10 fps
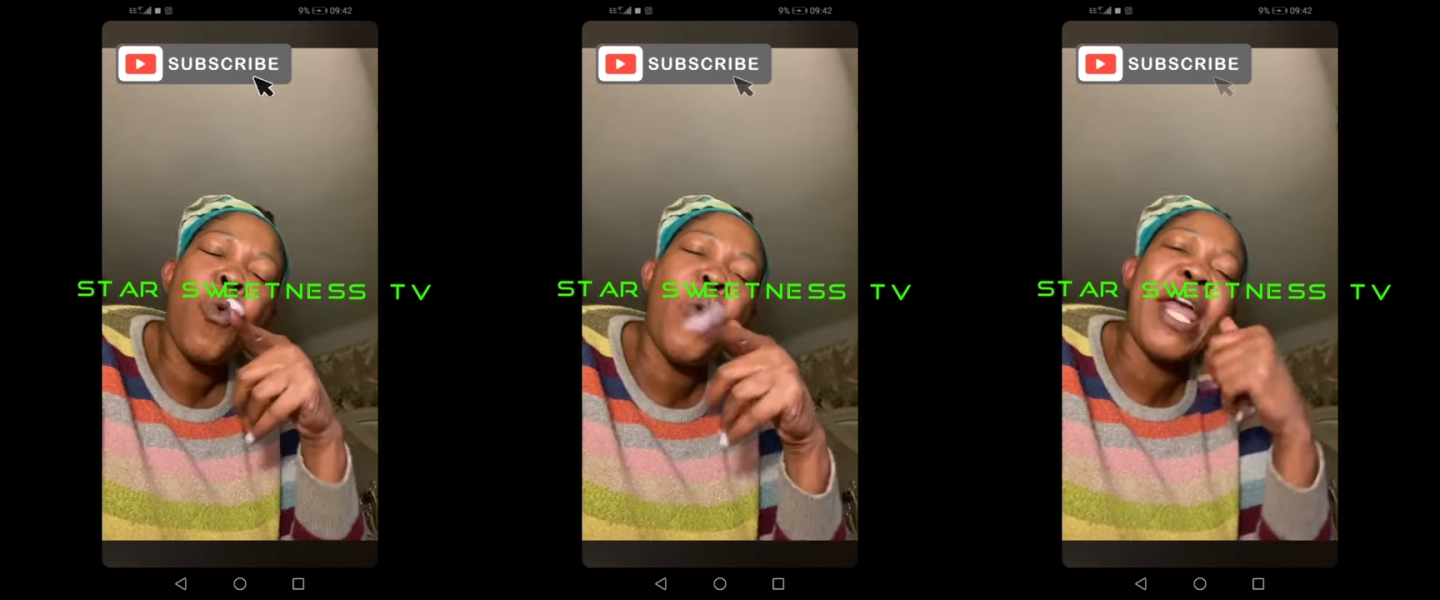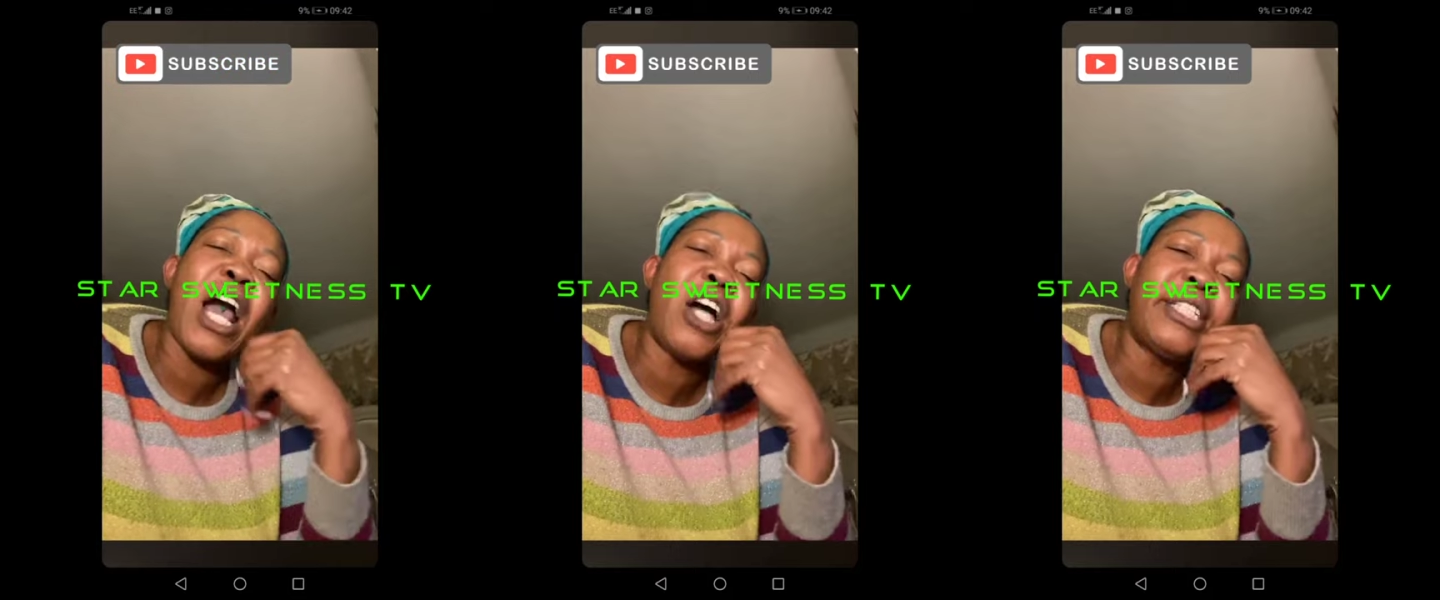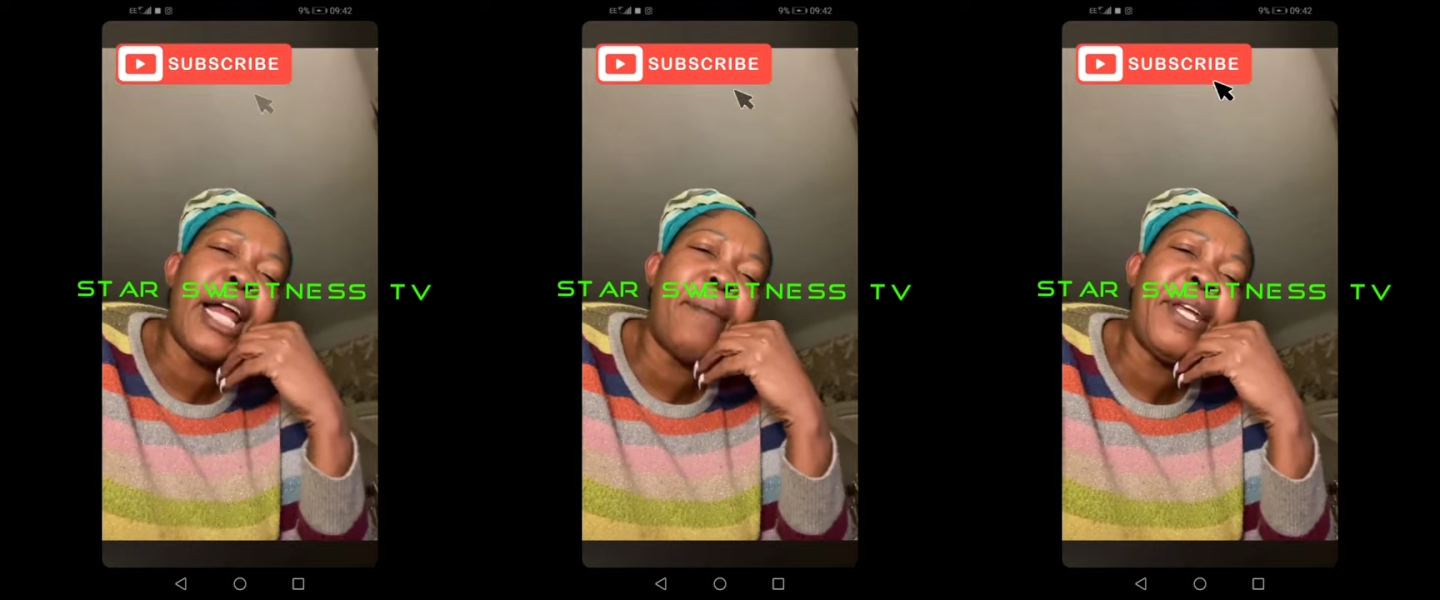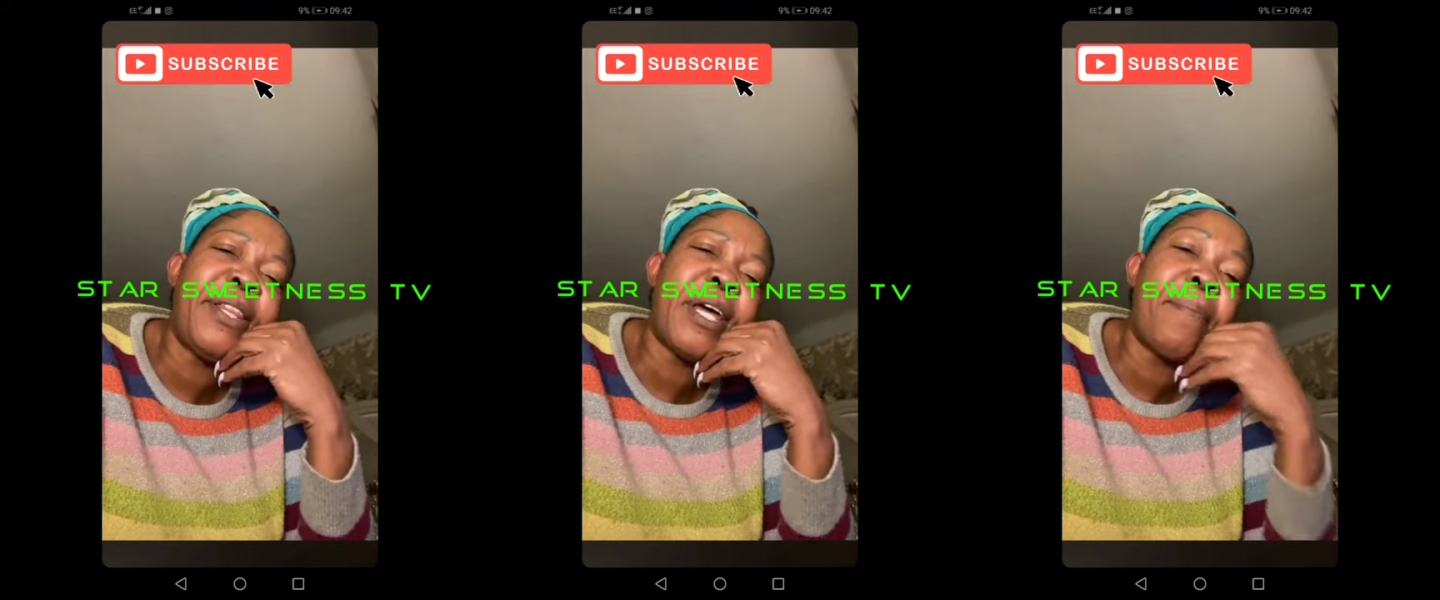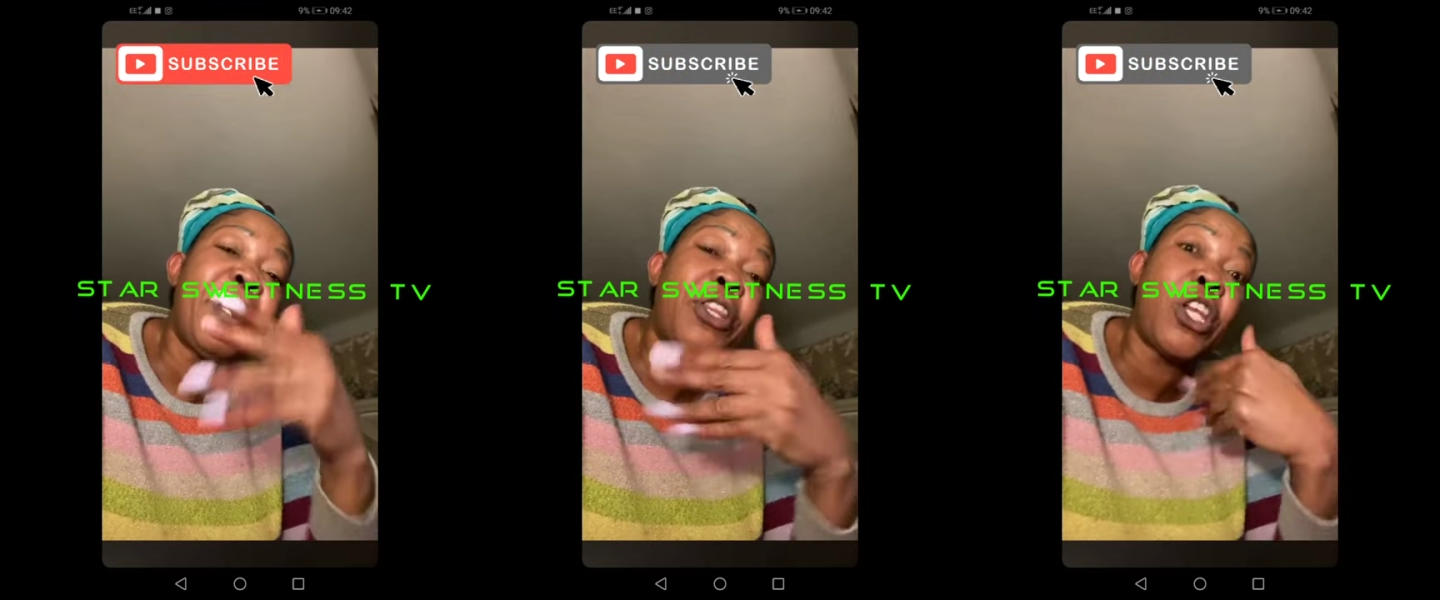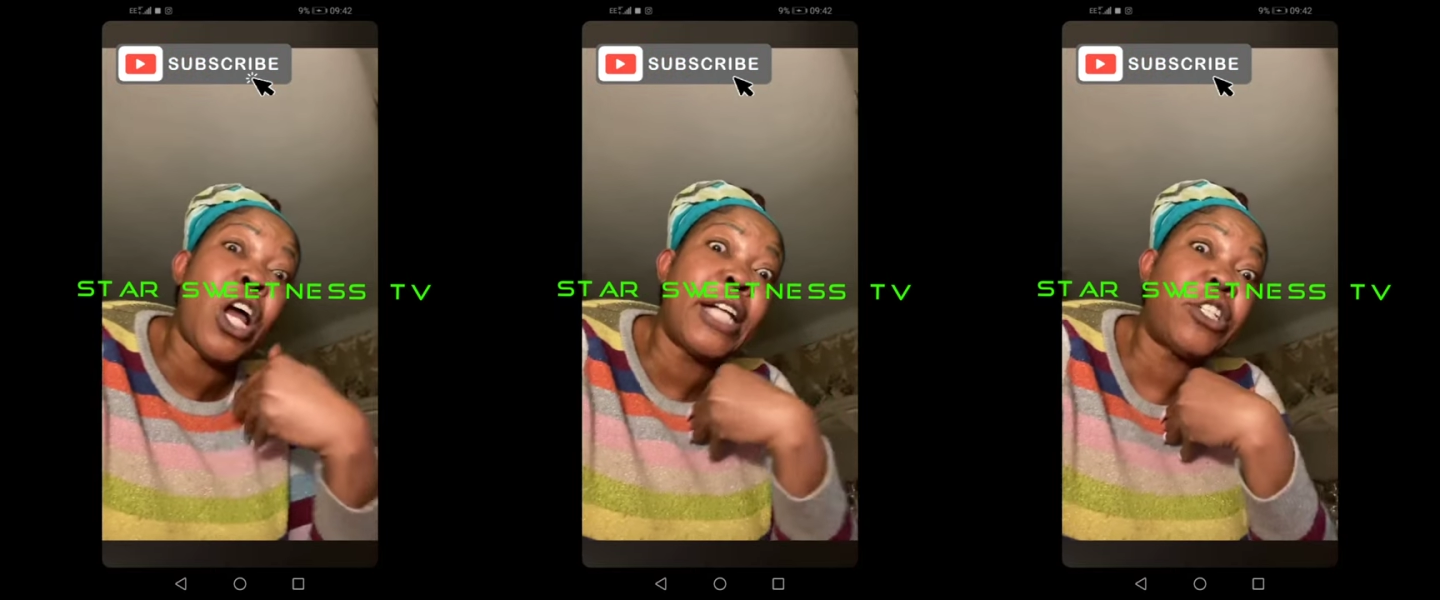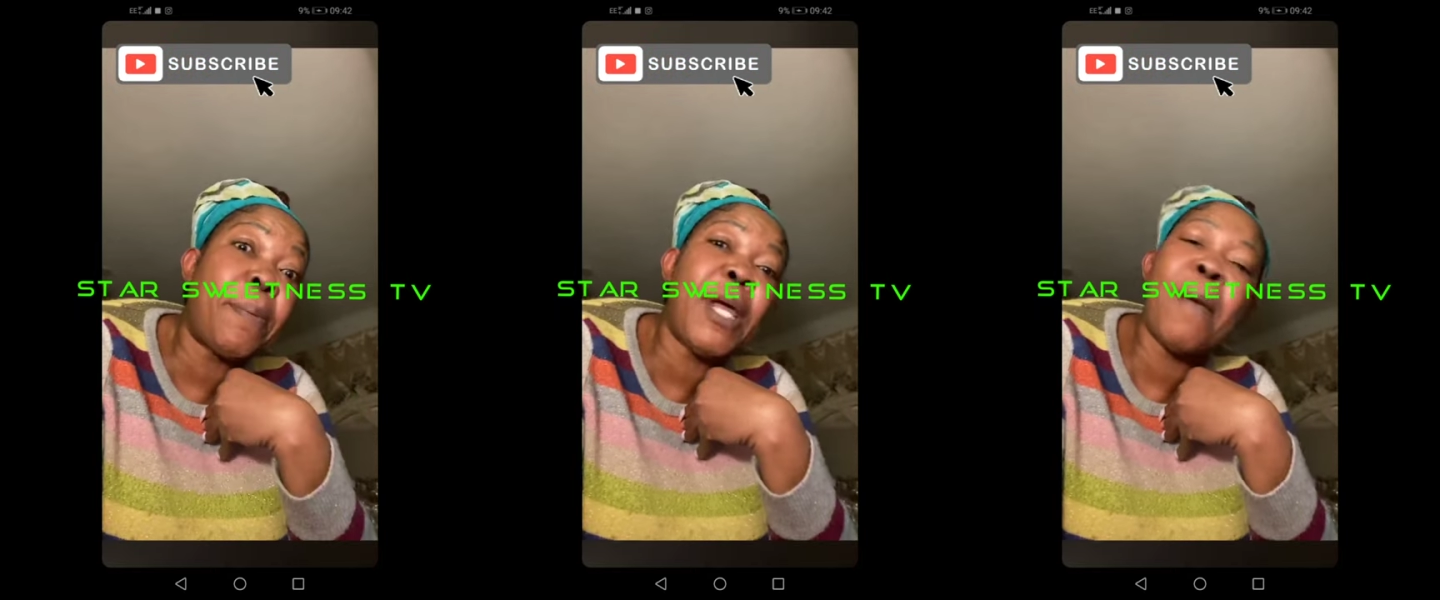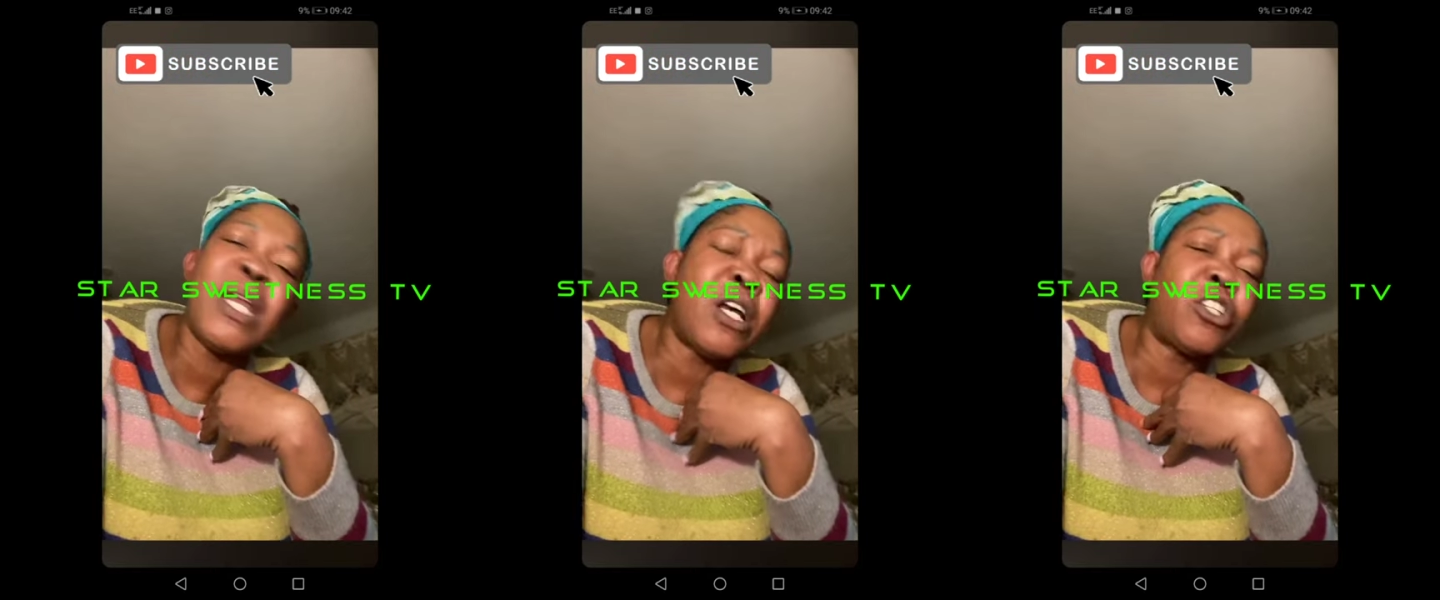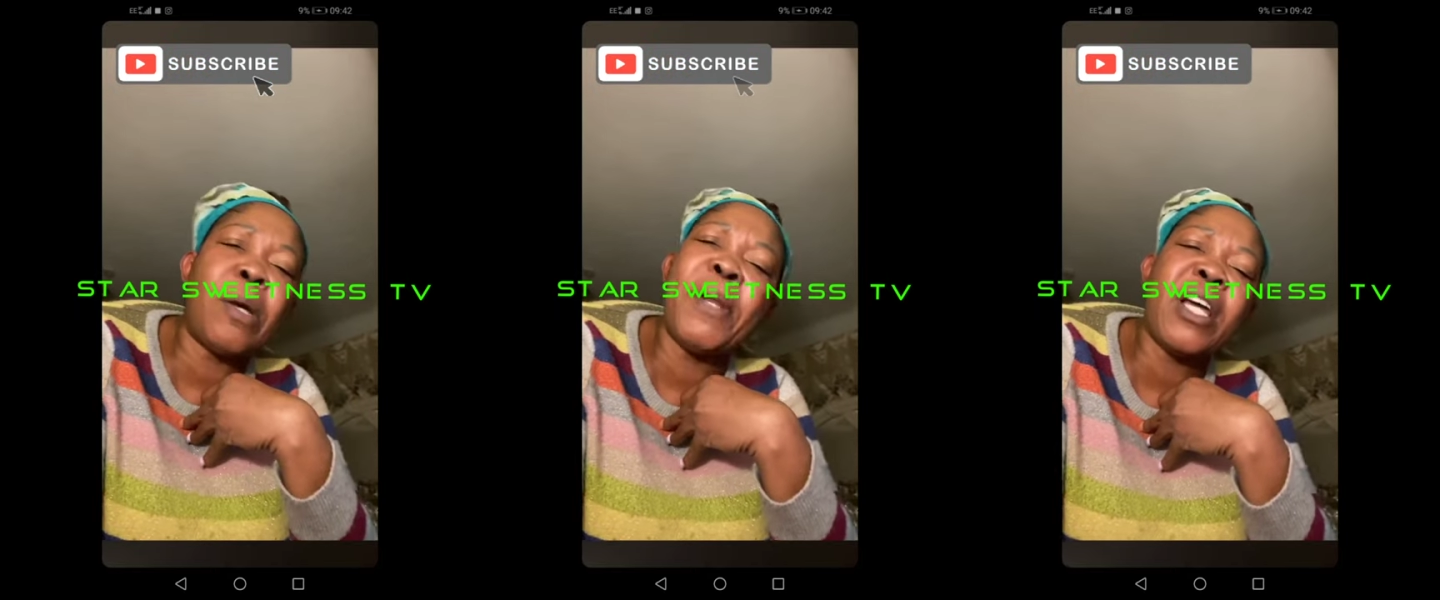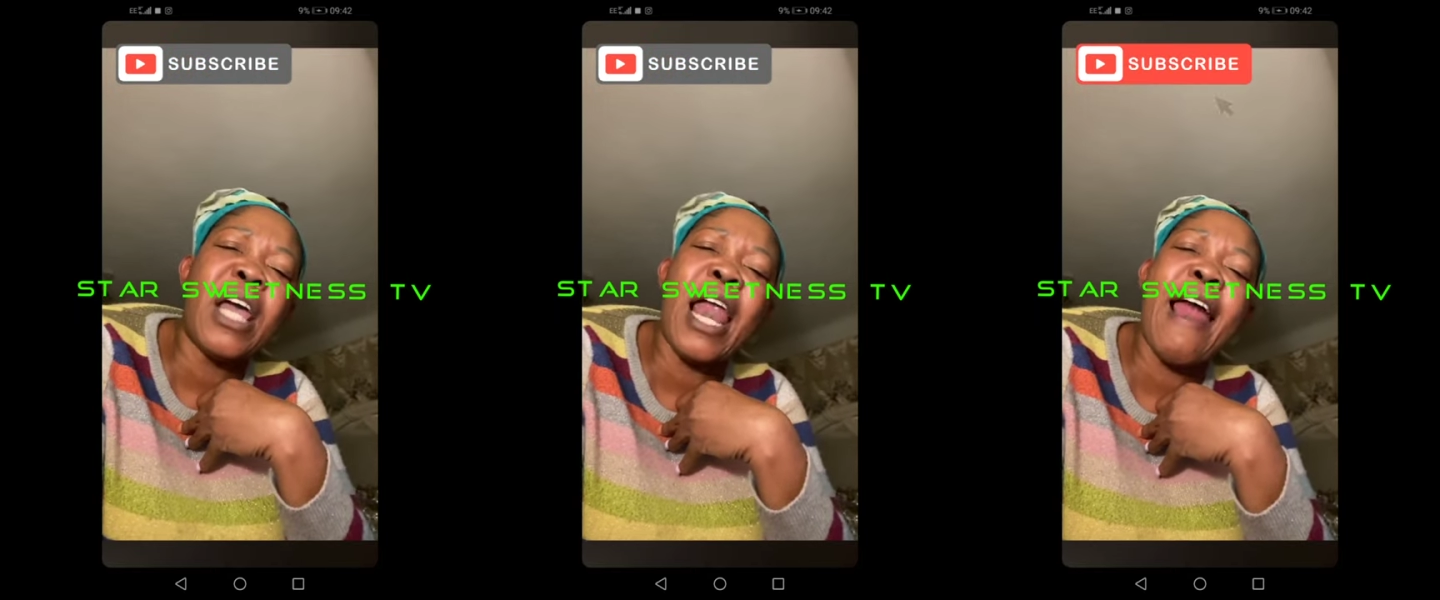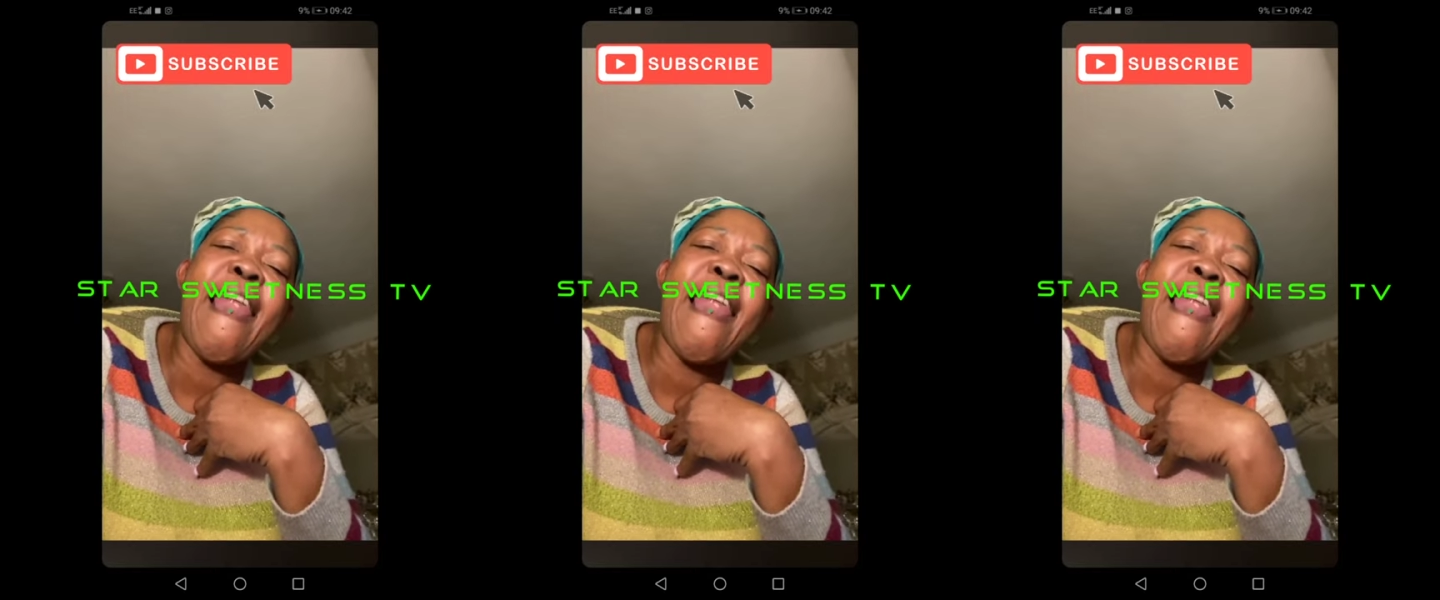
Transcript: Where you gonna tell me, say, me sit down at trouble, me not trouble a girl.